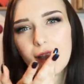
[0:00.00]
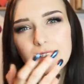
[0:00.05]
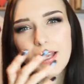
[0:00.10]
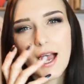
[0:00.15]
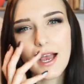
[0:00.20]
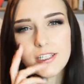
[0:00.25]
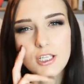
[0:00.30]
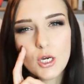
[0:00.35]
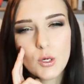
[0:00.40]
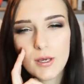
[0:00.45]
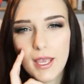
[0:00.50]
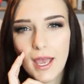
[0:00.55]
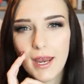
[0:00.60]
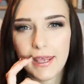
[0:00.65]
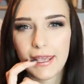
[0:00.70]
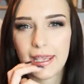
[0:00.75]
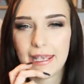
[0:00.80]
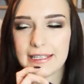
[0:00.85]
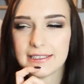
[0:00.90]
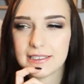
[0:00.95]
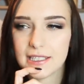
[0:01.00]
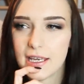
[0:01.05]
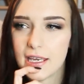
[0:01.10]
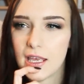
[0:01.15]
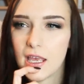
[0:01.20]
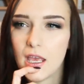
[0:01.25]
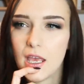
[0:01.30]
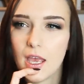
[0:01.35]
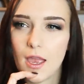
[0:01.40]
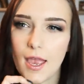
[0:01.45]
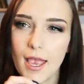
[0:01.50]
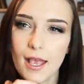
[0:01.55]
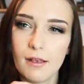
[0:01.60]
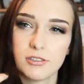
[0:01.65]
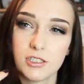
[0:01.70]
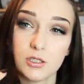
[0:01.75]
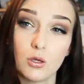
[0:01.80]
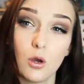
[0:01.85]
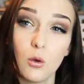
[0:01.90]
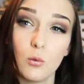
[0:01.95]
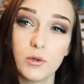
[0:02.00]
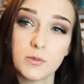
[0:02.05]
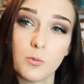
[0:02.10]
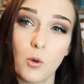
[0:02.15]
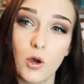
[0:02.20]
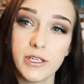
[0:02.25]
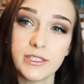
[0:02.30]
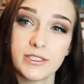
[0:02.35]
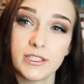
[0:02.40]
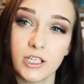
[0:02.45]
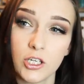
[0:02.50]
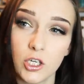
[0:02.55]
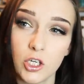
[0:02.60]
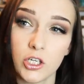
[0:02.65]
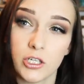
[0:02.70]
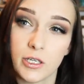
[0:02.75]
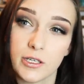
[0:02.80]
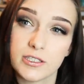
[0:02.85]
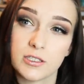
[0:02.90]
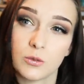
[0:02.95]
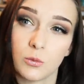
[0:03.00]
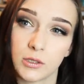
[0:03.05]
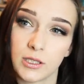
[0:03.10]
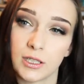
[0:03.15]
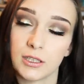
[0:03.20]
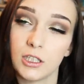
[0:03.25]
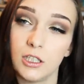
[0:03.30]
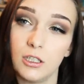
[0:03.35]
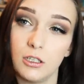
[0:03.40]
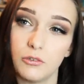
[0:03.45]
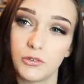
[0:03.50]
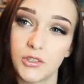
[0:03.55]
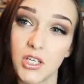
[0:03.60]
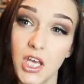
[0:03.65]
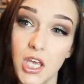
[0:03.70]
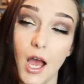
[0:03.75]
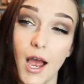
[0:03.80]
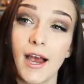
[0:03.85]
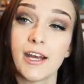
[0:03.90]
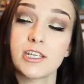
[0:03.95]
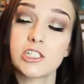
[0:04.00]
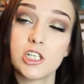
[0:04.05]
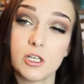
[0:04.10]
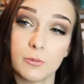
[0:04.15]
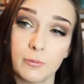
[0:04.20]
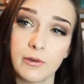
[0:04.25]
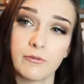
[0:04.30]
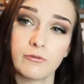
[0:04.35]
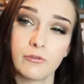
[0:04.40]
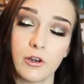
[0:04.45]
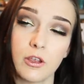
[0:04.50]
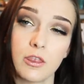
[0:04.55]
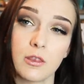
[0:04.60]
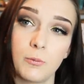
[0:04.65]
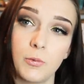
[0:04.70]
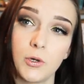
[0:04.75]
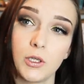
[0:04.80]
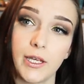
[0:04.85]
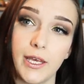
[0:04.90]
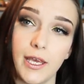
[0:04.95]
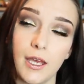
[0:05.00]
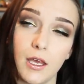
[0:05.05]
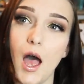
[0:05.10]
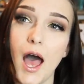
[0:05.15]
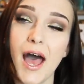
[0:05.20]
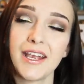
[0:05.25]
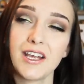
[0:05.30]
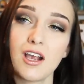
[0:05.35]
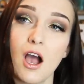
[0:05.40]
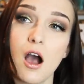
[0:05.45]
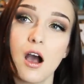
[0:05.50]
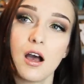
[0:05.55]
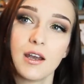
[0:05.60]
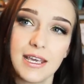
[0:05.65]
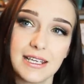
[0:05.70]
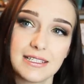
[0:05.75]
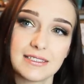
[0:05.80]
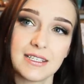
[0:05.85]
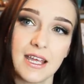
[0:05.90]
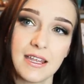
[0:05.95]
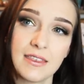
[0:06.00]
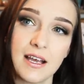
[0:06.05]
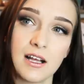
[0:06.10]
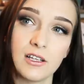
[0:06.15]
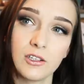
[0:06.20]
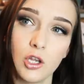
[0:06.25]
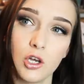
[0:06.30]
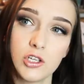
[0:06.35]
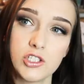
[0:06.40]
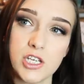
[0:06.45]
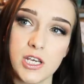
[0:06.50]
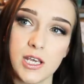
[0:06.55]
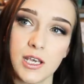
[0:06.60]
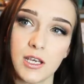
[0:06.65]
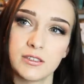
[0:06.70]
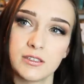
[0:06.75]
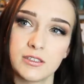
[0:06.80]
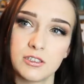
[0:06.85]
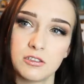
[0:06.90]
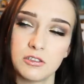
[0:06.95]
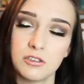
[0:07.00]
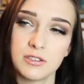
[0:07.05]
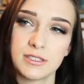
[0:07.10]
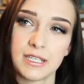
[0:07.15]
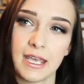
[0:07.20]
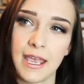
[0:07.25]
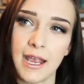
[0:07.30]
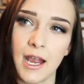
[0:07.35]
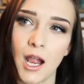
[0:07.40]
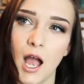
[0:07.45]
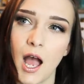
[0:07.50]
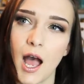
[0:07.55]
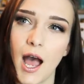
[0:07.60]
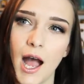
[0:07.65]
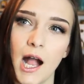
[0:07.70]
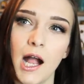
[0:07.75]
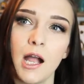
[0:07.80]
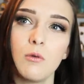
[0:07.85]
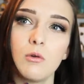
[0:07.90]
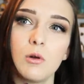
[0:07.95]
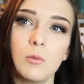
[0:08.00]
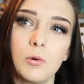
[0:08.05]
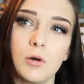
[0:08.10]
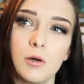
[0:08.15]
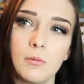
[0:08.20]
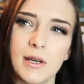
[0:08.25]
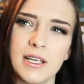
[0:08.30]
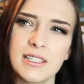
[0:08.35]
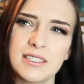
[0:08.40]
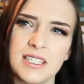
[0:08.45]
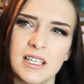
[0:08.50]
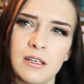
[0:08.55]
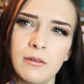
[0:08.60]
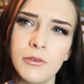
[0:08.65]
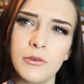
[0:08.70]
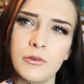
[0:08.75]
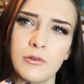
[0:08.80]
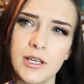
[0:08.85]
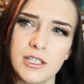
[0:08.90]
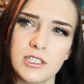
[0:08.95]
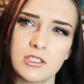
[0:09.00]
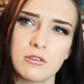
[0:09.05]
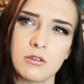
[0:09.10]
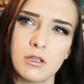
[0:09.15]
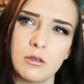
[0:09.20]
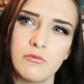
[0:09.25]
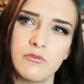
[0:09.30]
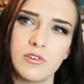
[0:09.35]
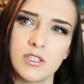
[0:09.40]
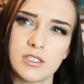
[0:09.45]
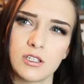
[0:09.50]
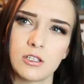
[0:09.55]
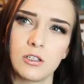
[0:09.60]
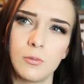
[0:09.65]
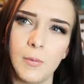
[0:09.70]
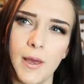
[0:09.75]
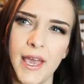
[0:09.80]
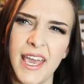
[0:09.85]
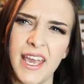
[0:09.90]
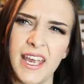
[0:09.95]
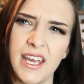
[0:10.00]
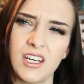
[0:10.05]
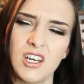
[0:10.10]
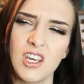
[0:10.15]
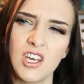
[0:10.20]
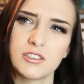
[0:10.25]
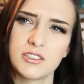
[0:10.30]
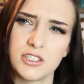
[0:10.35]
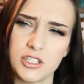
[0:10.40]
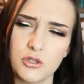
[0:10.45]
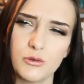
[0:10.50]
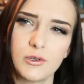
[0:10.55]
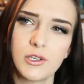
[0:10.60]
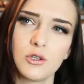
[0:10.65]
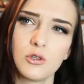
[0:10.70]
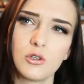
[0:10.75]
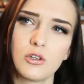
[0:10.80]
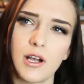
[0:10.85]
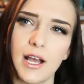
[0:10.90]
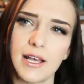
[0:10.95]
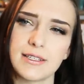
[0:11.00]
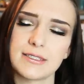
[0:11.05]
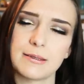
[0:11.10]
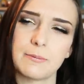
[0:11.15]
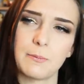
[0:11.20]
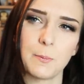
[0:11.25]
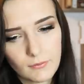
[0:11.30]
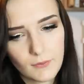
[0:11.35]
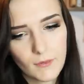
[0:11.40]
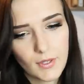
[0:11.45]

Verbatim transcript: I don't get it. It's like if someone was pointing a gun at someone I loved, I'd jump in front of the bullet. I can't extend that logic to saying, I will put myself through extreme physical pain so you can orgasm.